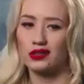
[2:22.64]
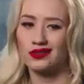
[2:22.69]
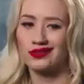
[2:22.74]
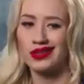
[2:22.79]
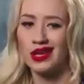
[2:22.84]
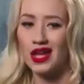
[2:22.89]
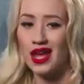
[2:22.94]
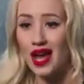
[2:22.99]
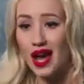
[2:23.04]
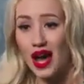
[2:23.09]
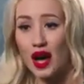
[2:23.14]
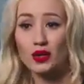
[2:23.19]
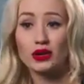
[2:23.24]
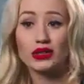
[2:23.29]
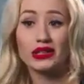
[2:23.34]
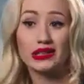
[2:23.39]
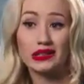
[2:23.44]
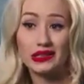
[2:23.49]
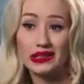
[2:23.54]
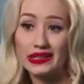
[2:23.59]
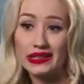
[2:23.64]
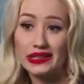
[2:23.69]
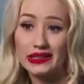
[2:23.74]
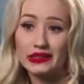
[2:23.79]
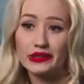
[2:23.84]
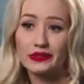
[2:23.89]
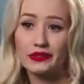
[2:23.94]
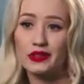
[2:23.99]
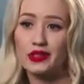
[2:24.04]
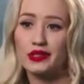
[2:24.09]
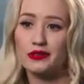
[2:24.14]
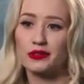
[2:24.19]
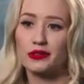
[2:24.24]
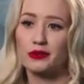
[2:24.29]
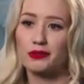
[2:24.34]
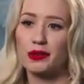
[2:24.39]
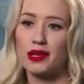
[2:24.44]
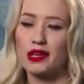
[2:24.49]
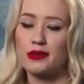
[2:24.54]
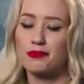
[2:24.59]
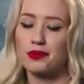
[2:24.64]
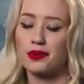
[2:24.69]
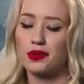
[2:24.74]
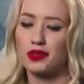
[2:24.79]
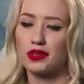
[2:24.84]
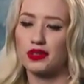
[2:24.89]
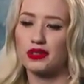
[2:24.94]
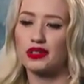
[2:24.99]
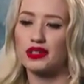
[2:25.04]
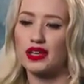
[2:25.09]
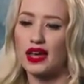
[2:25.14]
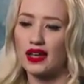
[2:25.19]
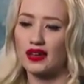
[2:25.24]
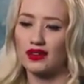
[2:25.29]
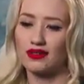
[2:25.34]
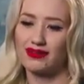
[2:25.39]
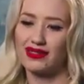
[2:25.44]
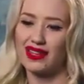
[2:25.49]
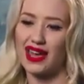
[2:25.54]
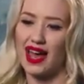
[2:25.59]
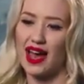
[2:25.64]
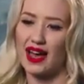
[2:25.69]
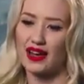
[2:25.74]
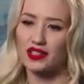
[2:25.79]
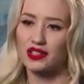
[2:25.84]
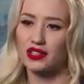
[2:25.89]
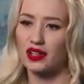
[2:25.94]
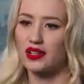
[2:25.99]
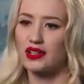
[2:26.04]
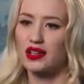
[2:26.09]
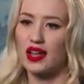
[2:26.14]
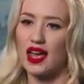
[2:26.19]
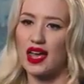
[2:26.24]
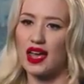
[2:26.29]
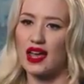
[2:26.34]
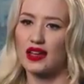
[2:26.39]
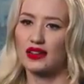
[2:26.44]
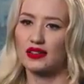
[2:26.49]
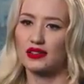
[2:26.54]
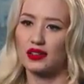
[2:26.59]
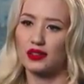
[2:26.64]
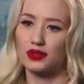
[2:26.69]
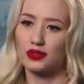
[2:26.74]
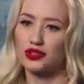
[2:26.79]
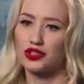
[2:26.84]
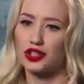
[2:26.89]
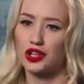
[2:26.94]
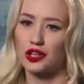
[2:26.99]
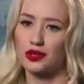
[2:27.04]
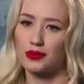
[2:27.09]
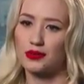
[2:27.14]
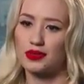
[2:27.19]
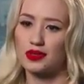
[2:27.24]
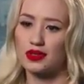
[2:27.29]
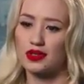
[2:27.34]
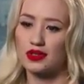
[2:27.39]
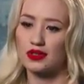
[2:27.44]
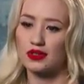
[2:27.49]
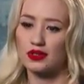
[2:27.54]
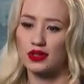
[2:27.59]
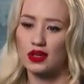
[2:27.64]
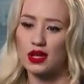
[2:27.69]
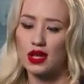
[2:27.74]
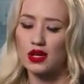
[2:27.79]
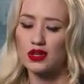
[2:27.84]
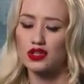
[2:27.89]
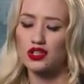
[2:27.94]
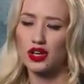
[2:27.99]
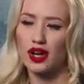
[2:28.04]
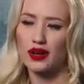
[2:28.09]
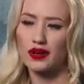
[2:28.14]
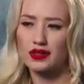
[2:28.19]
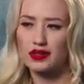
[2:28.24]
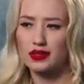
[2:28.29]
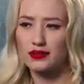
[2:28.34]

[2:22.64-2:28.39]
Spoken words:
and I would clean for different people and get cash underhand, little jobs, and try to